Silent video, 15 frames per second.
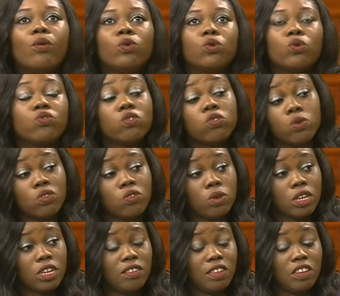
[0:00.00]
would also talk to
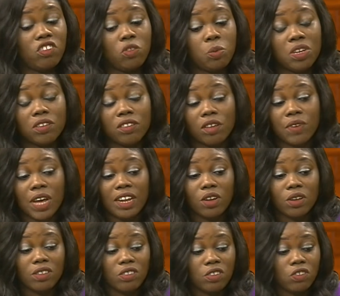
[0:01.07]
organizations, because I've had
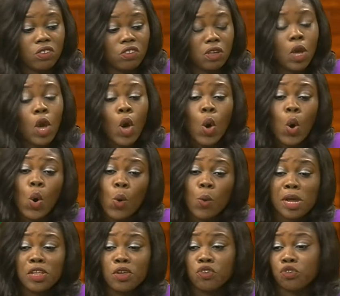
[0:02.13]
organizations say, oh,
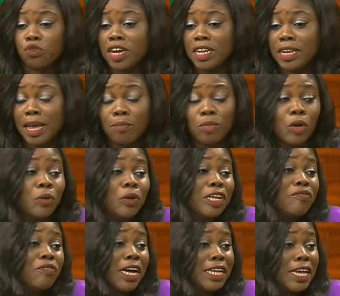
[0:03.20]
when you train them, they will
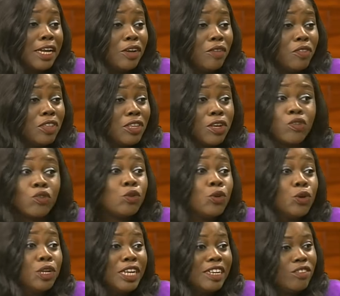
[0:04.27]
leave at the end of the day, so no
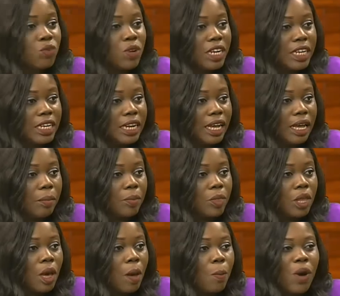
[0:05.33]
need training them.
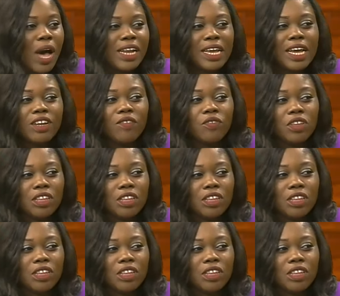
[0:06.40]
But at the end of the